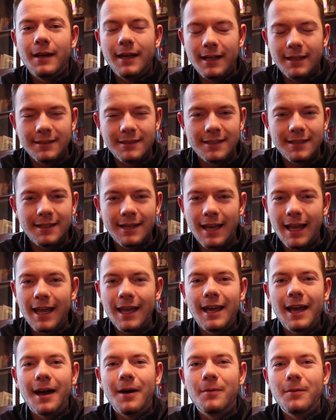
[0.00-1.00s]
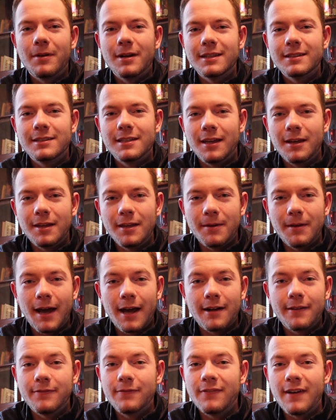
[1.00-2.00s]
and today I want to tell you
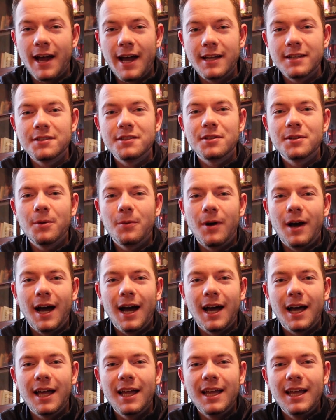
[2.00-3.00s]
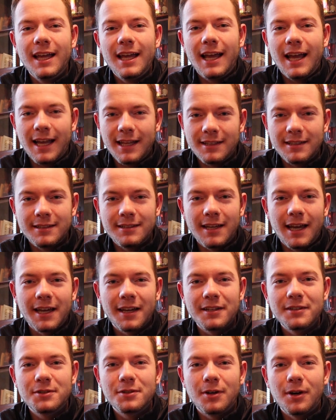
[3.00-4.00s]
how to find your why and to
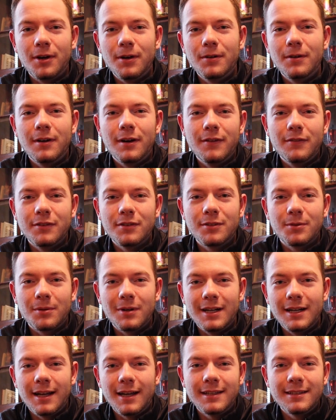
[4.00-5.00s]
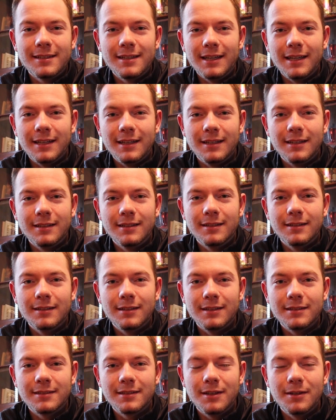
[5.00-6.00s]
take control of your 2019.
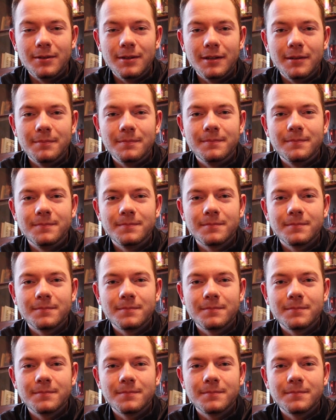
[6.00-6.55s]
Let's do it.